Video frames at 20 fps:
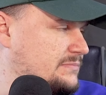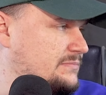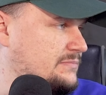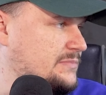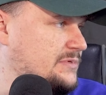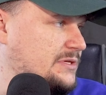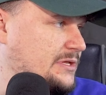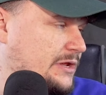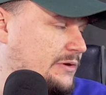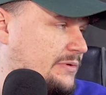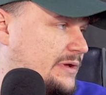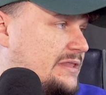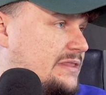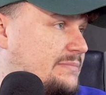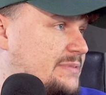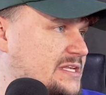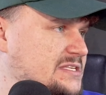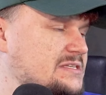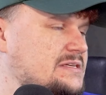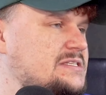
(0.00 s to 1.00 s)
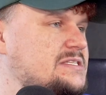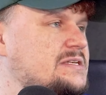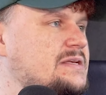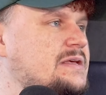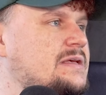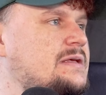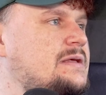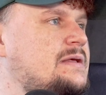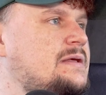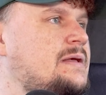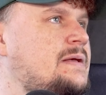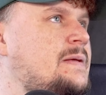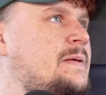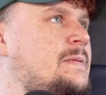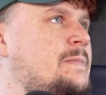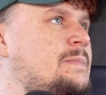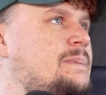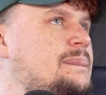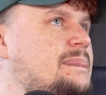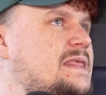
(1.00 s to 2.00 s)
yes. you know, in the business.
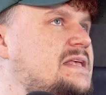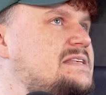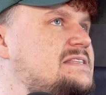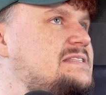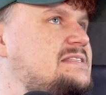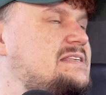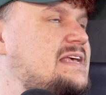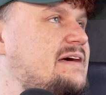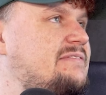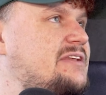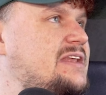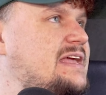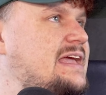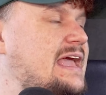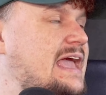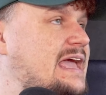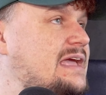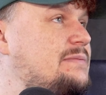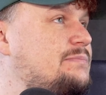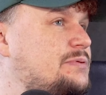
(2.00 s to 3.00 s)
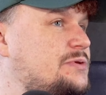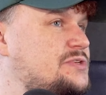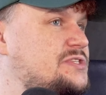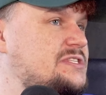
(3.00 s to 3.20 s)
78%